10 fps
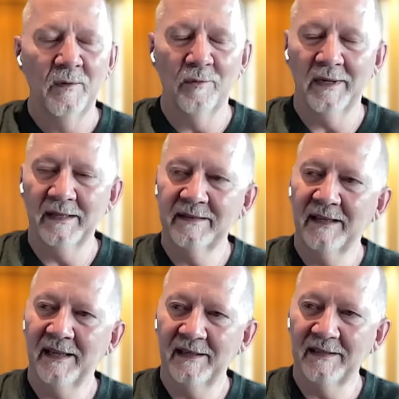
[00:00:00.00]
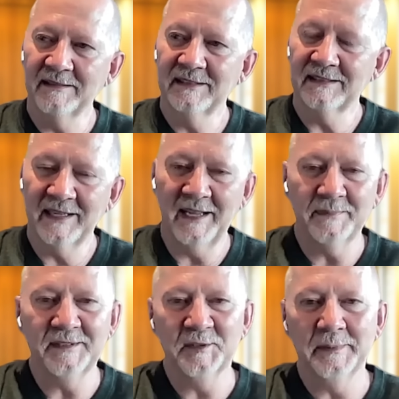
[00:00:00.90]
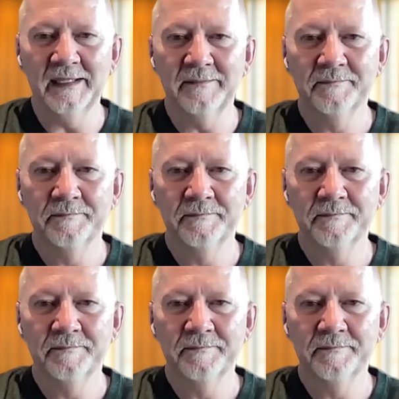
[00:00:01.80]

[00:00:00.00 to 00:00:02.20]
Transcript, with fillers: what the hell just happened to me?